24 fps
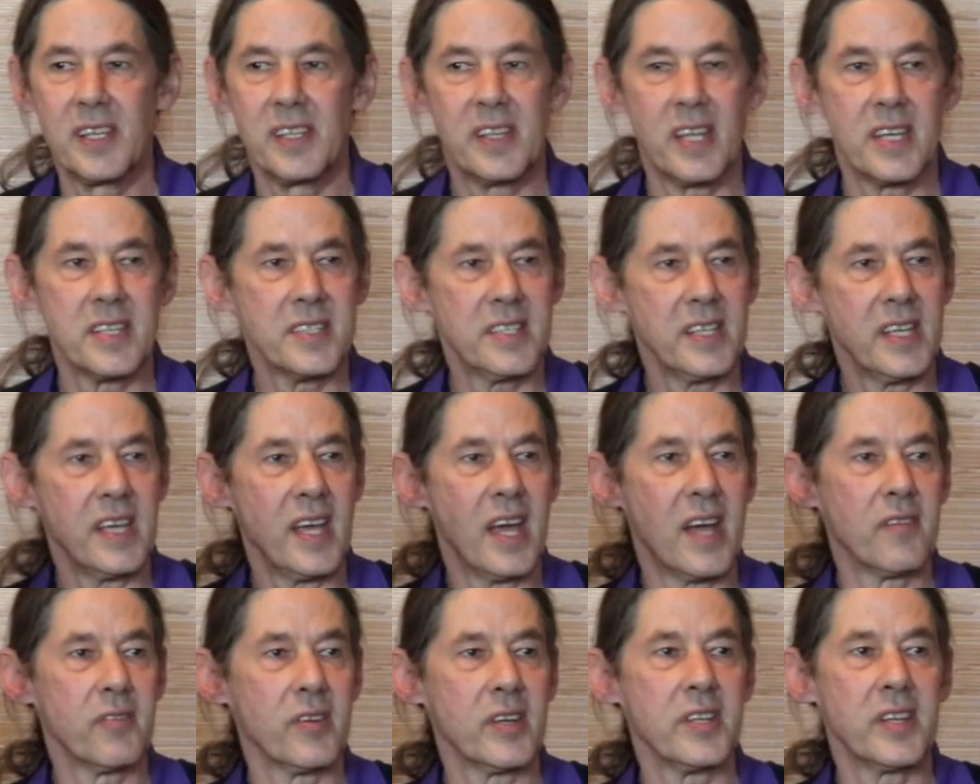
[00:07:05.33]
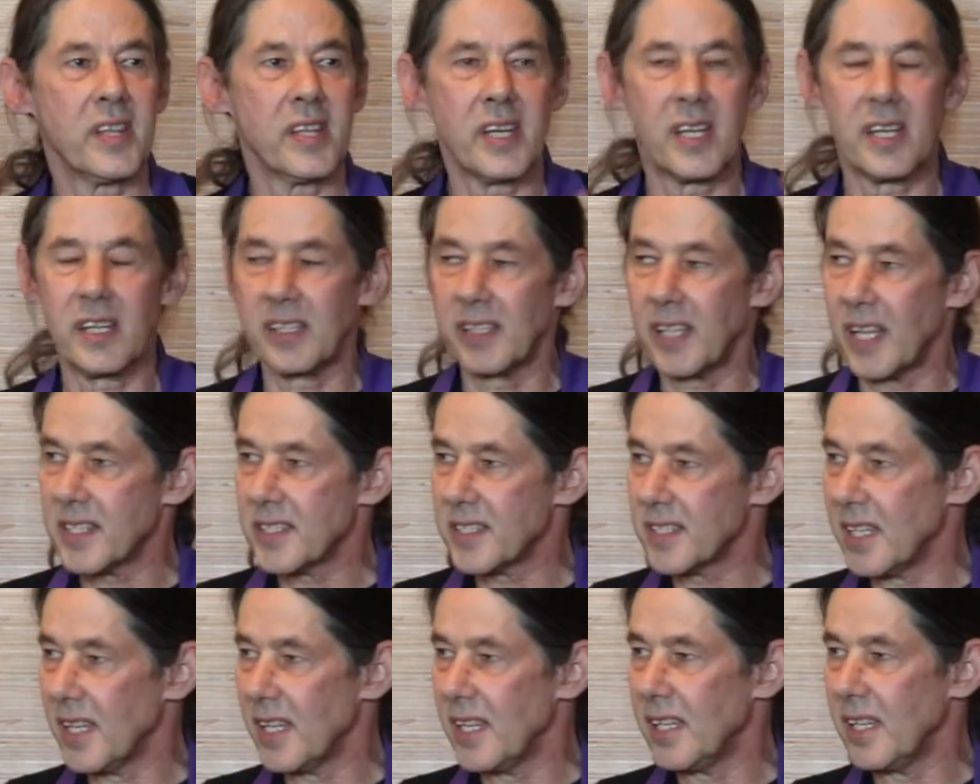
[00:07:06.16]
They see everything, they
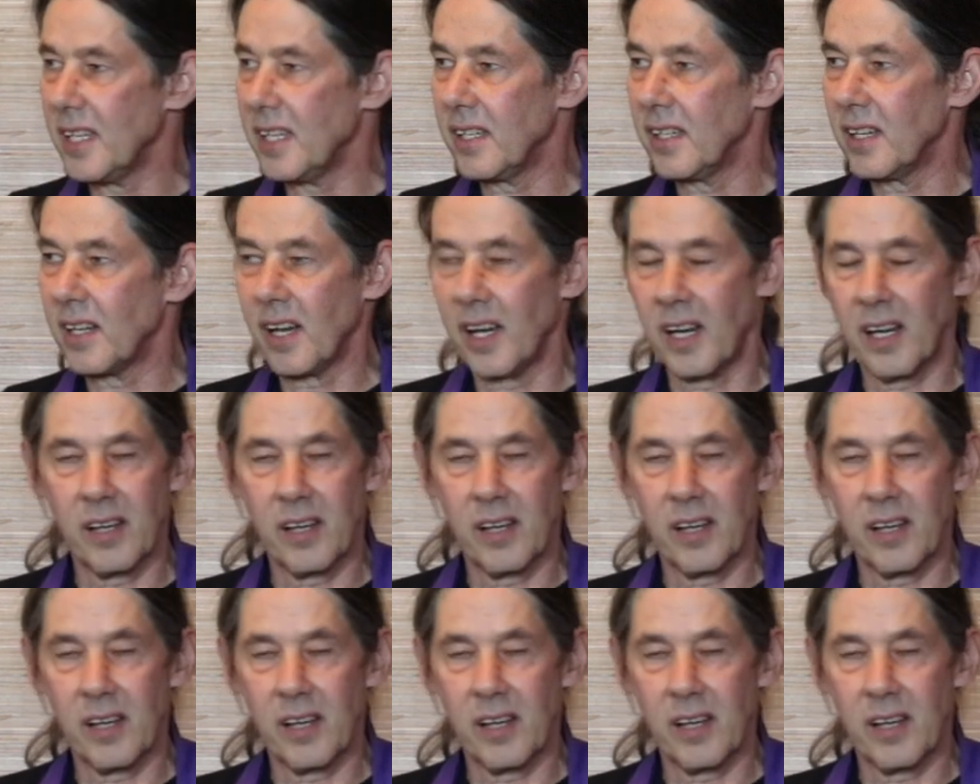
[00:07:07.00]
see